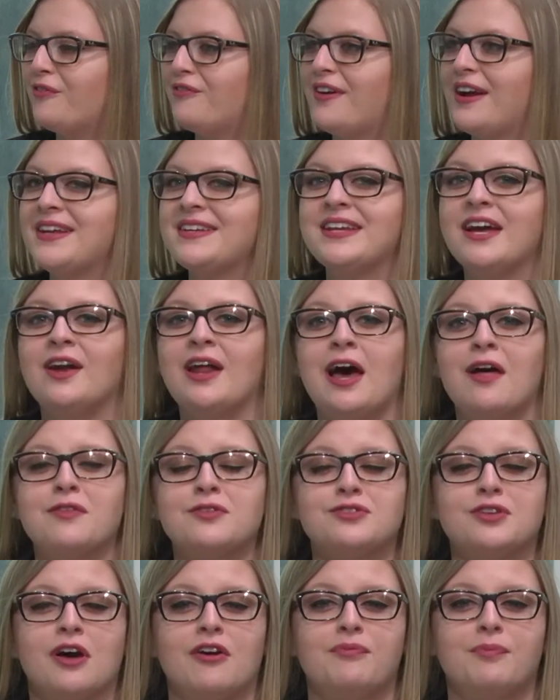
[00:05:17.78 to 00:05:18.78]
We'll find out how
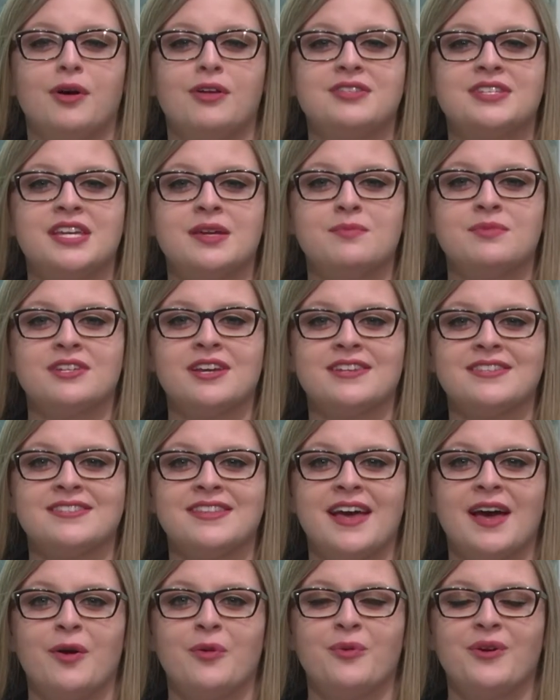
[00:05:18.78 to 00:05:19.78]
the softball team does
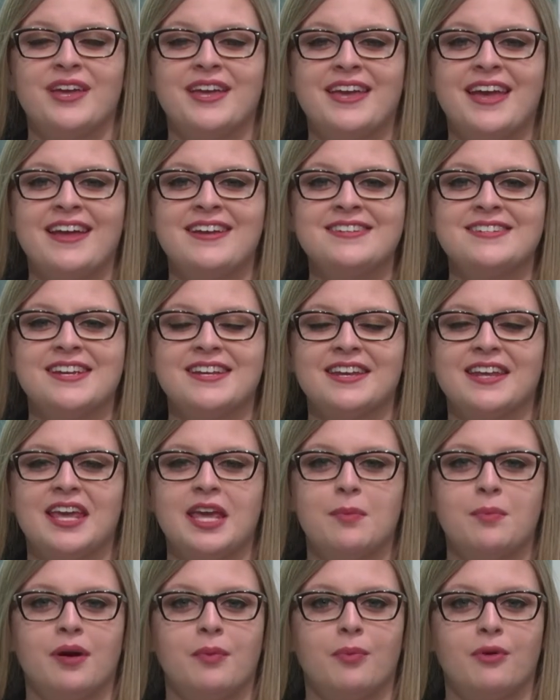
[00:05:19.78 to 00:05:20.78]
that weekend, and
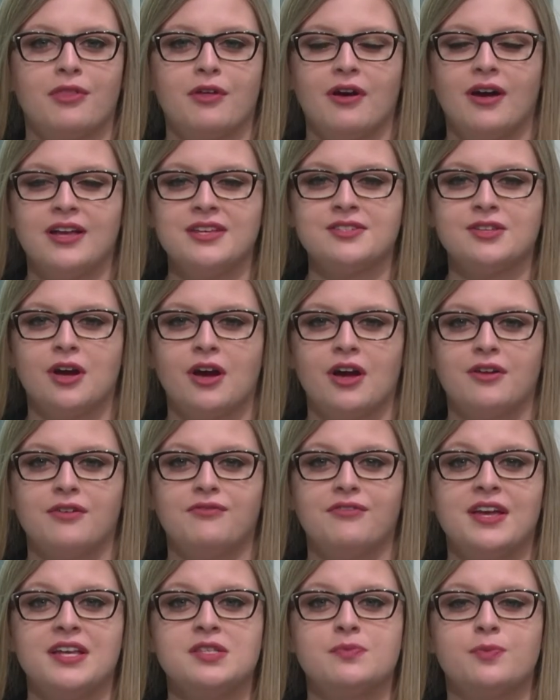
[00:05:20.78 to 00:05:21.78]
keep up with us on
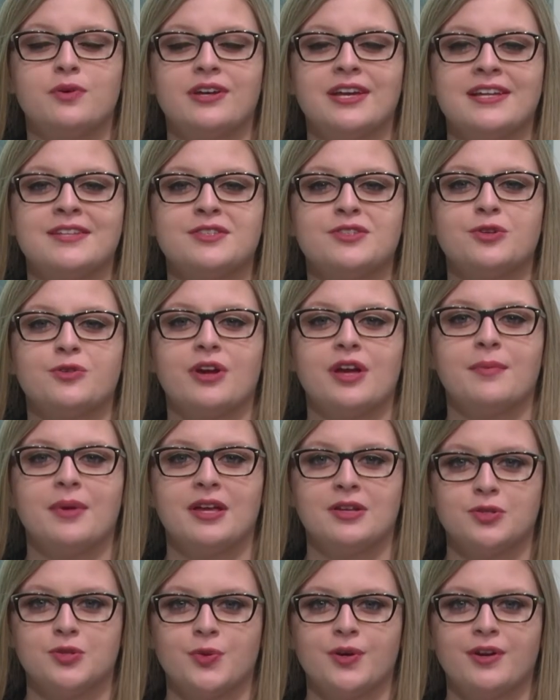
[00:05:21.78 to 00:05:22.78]
Facebook, Instagram,
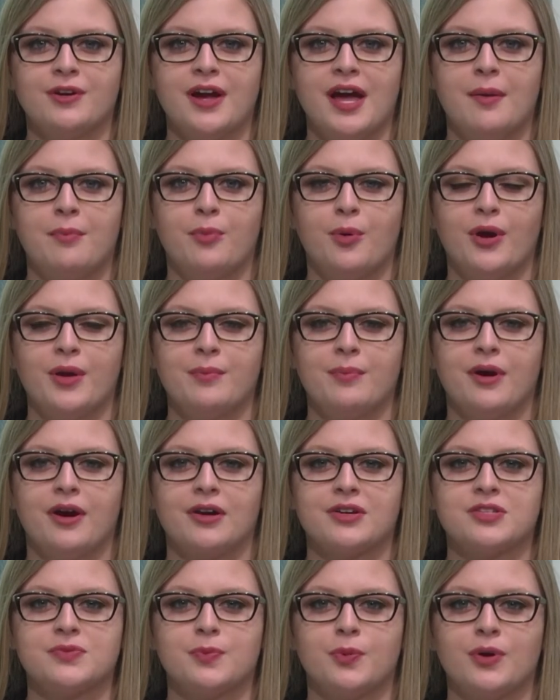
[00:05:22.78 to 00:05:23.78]
and Twitter at Point
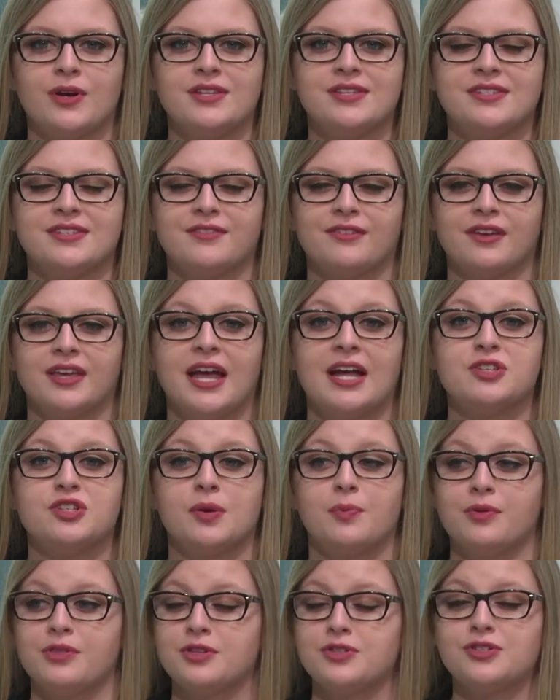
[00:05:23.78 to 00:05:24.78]
Park Sports to catch
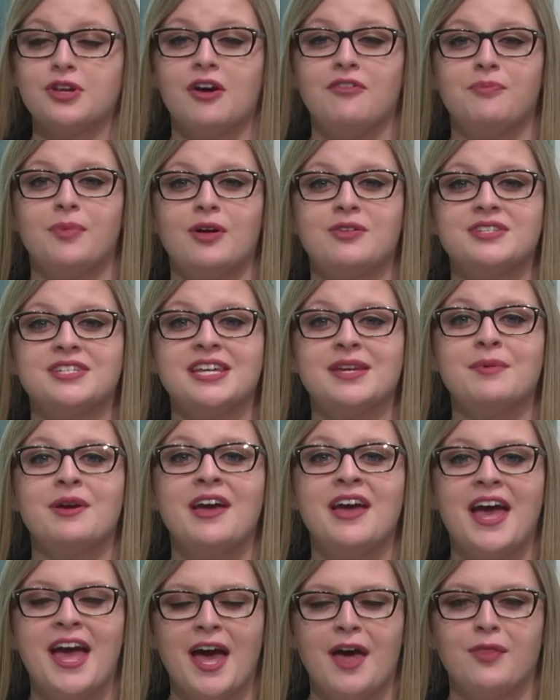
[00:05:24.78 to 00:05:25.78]
up with the softball team
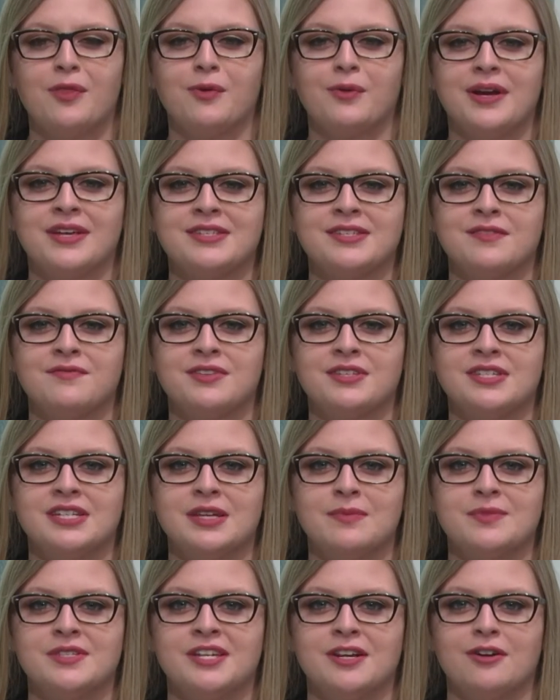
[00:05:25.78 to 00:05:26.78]
and the rest of the
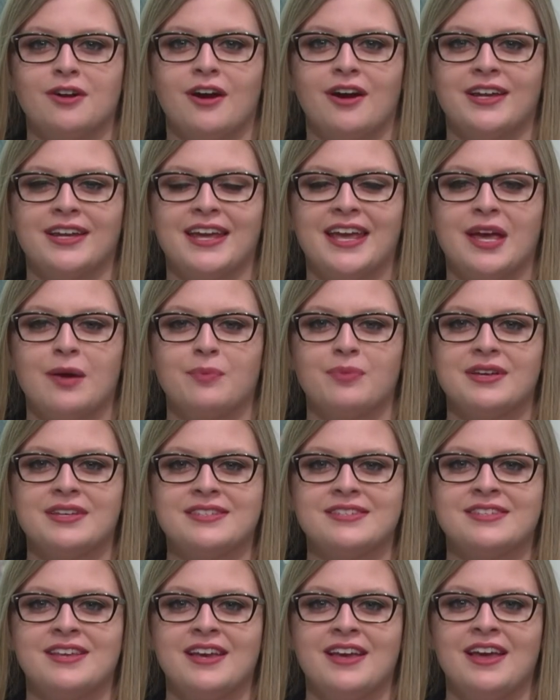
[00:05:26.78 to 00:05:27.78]
teams here on
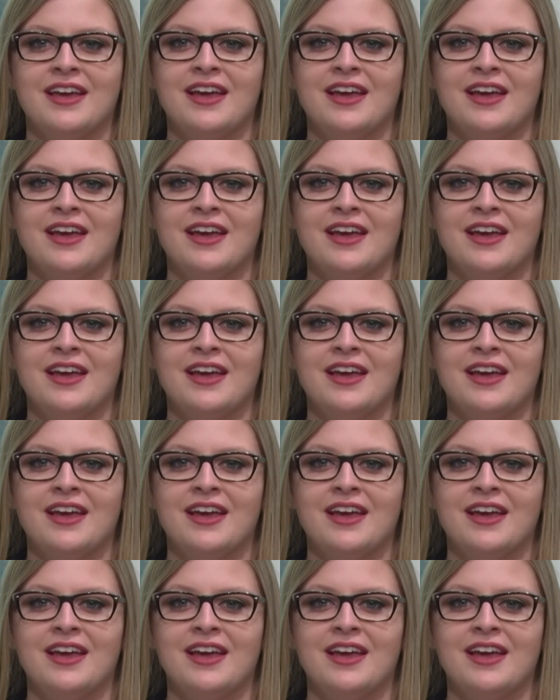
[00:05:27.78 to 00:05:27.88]
campus.